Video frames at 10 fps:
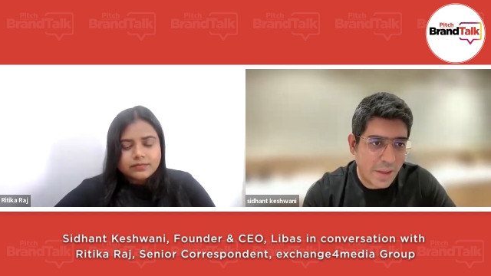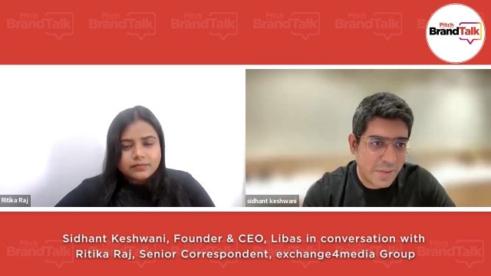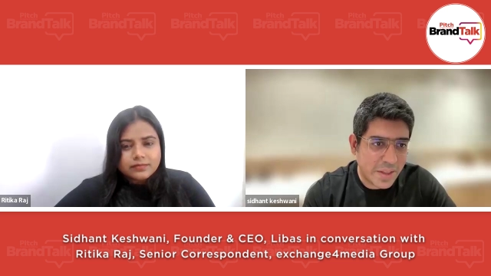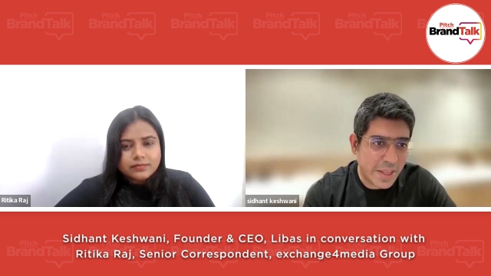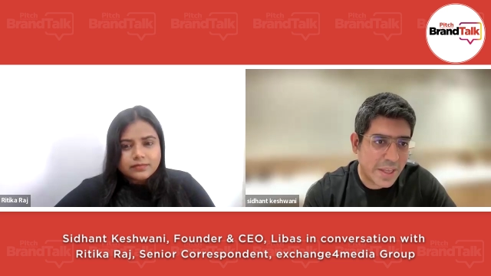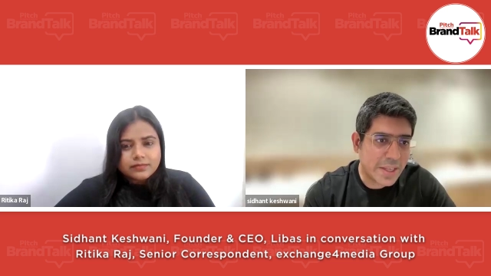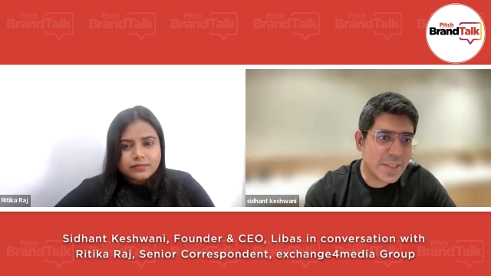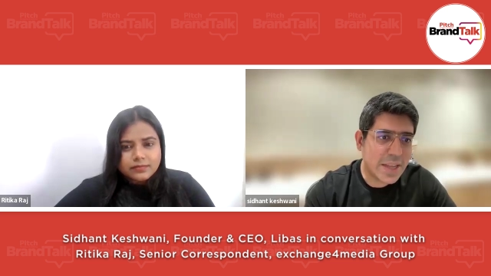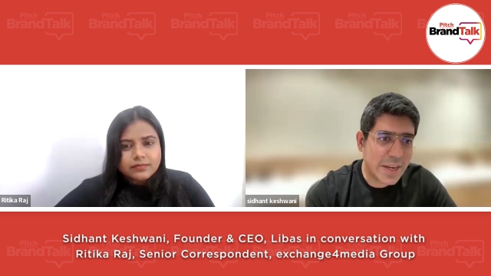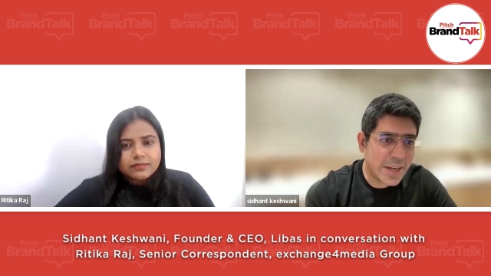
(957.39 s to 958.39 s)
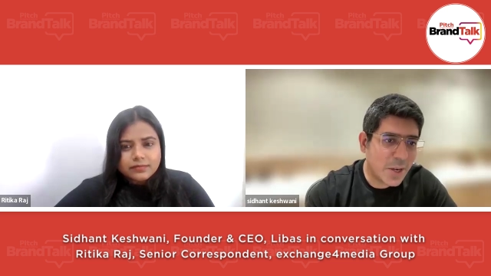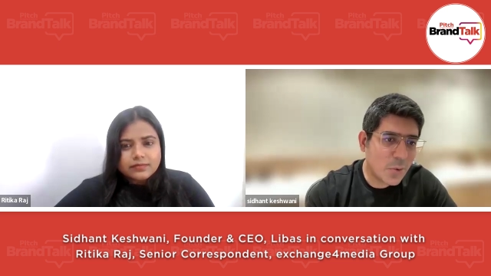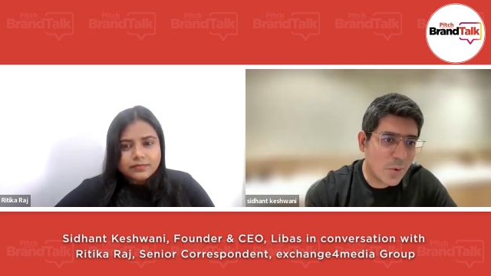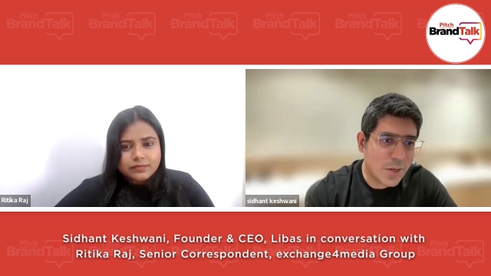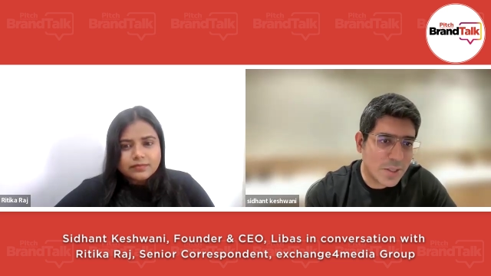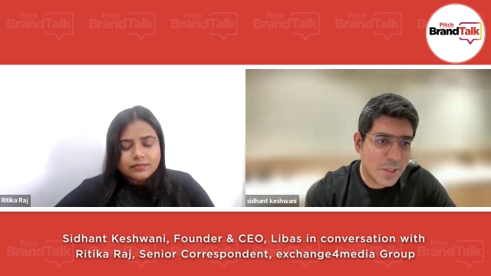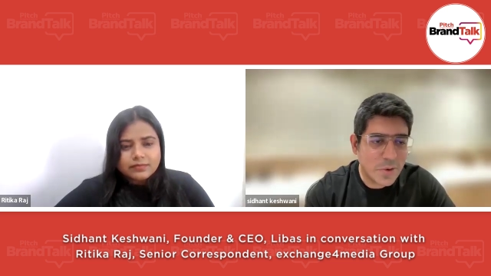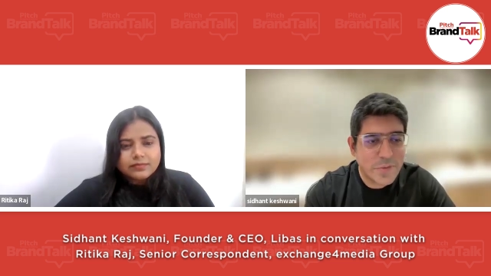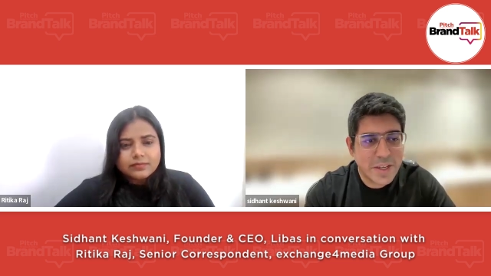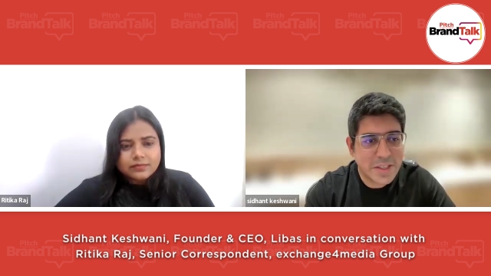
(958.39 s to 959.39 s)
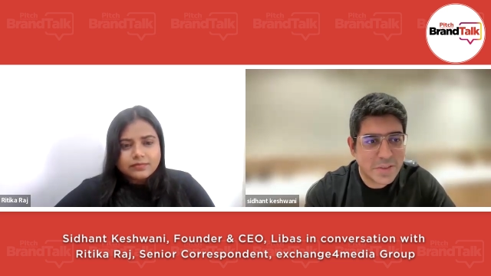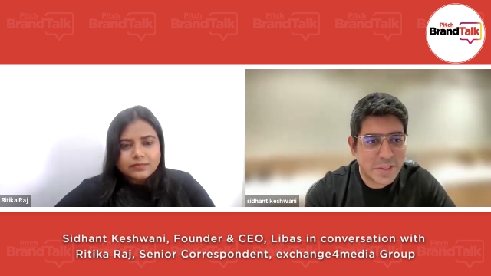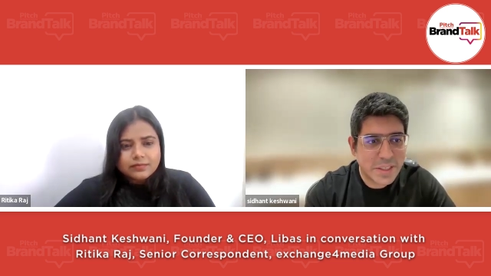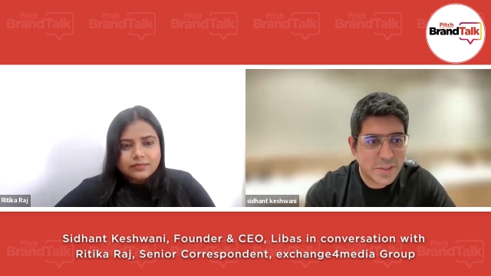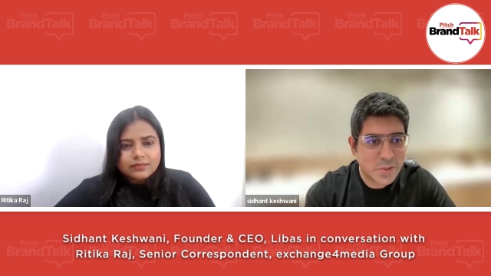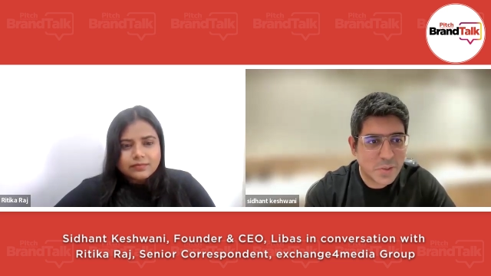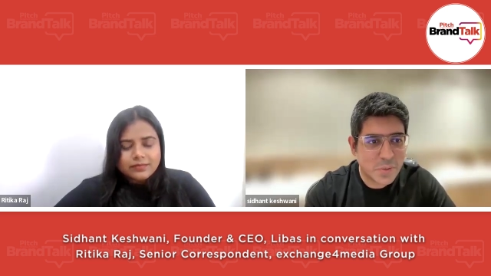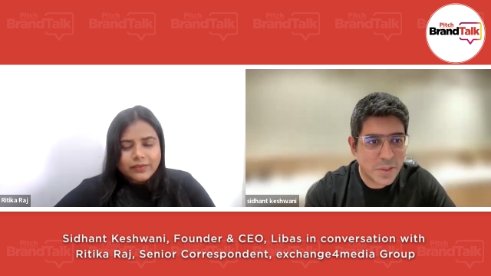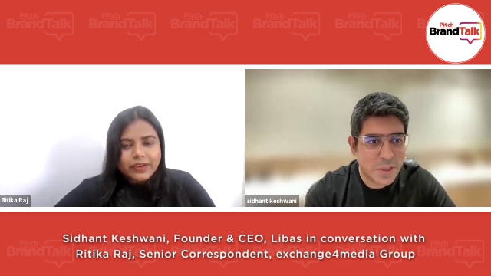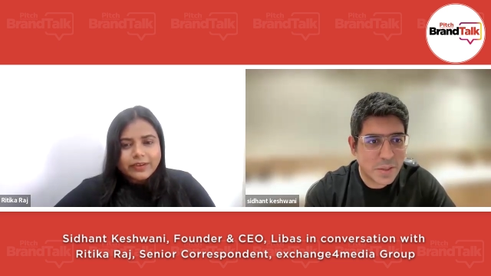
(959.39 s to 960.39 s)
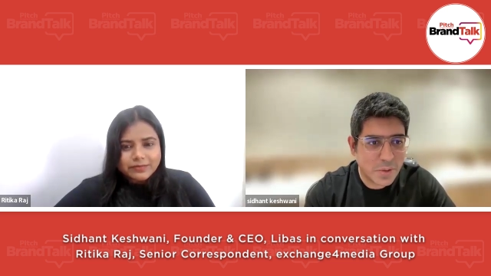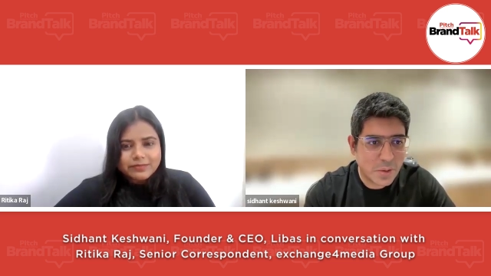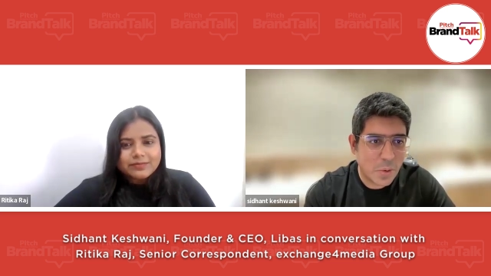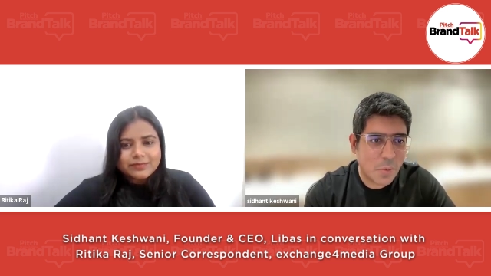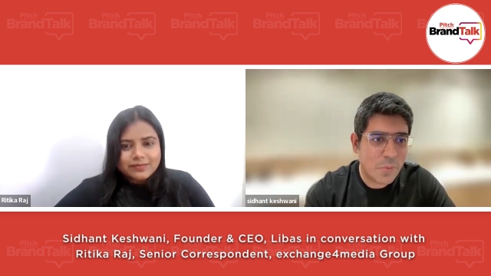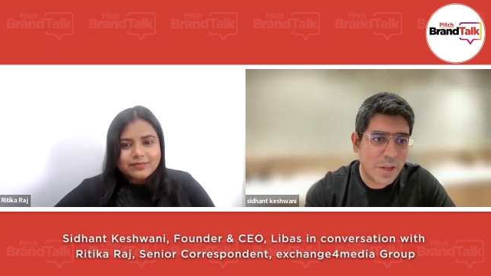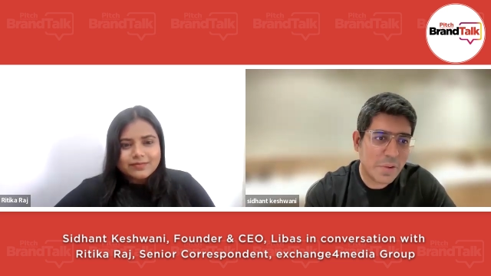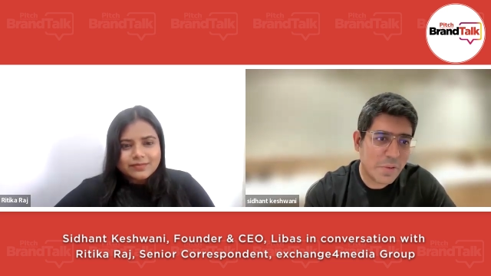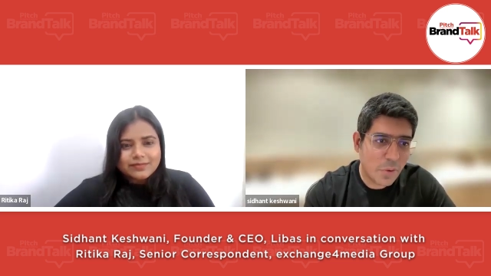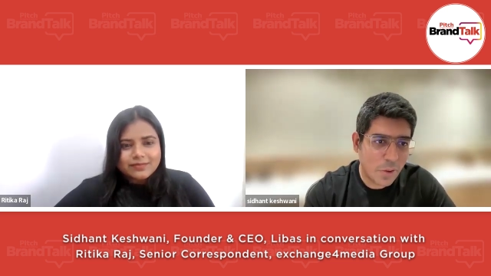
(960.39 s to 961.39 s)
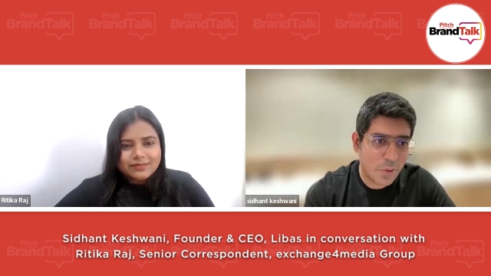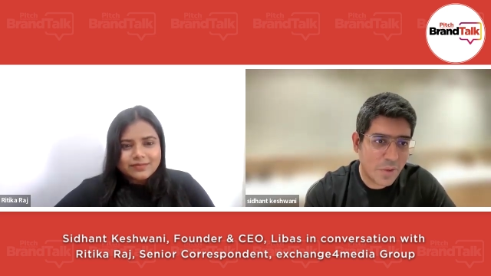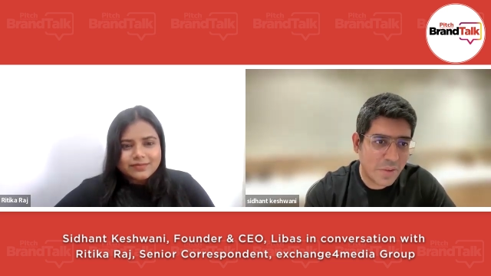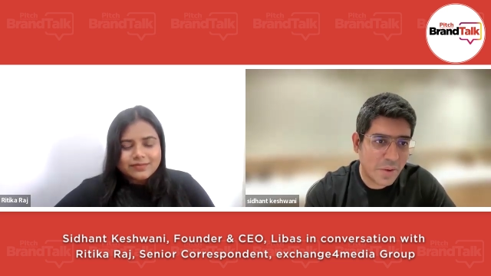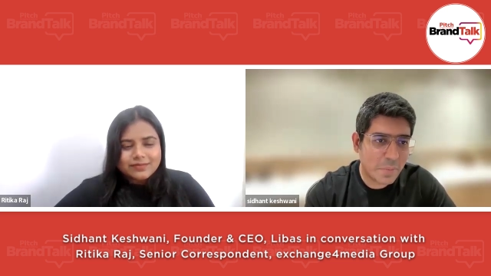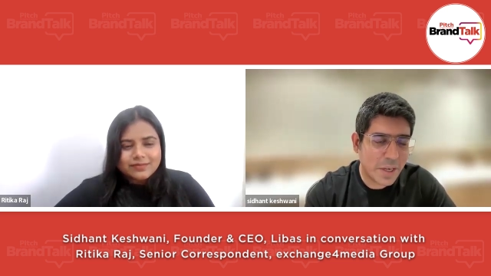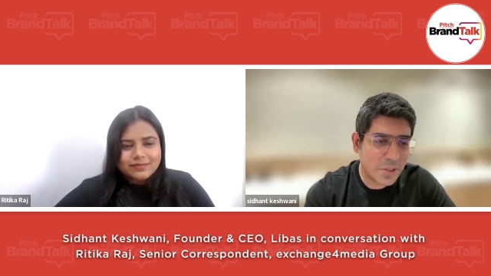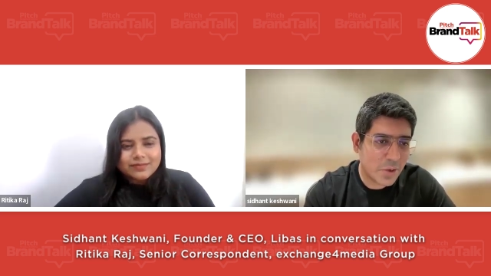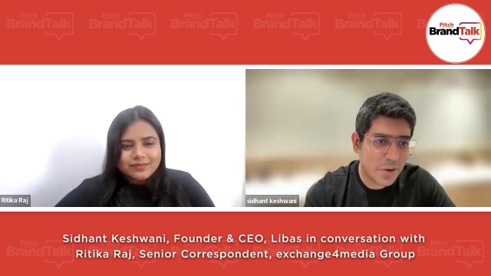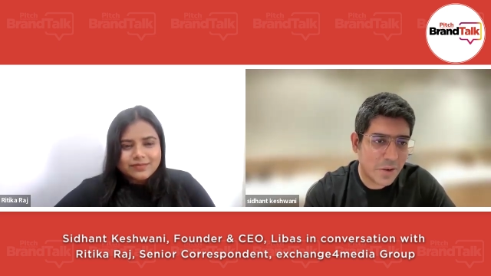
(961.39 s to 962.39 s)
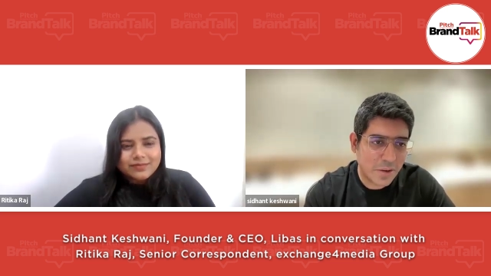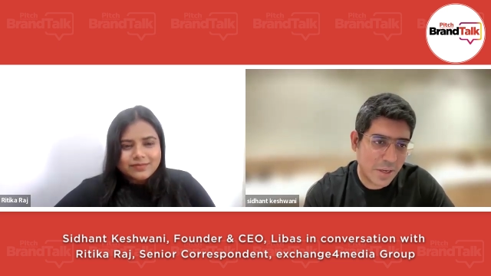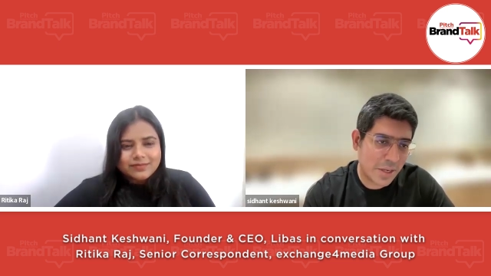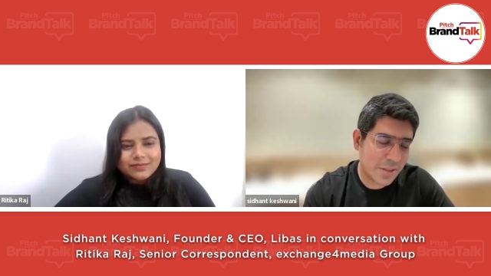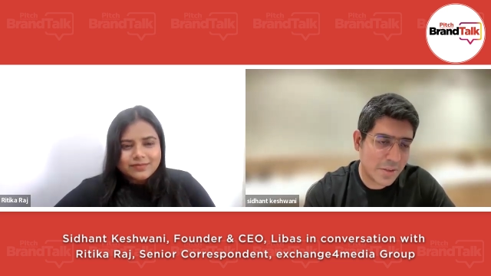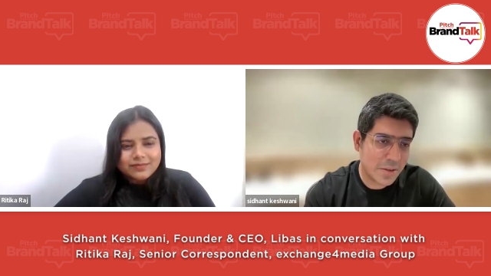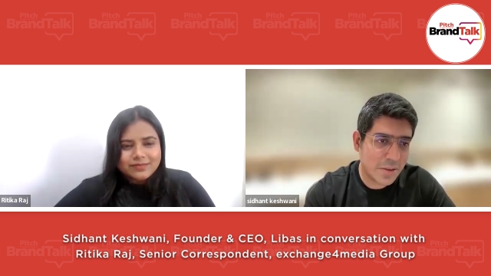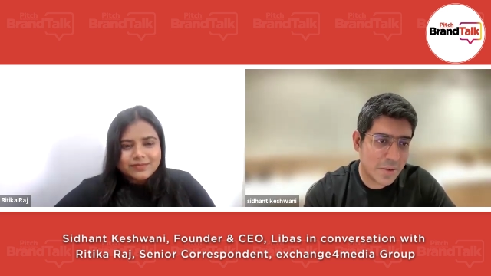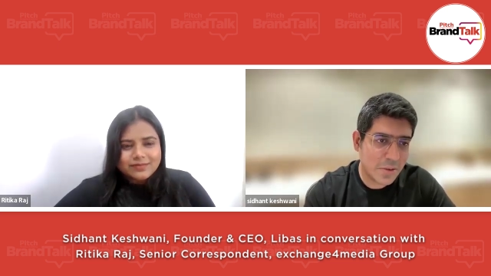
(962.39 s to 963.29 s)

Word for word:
Speaker 1: everything is signing towards a good festive season. So we hopefully will follow the wave and make sure it's a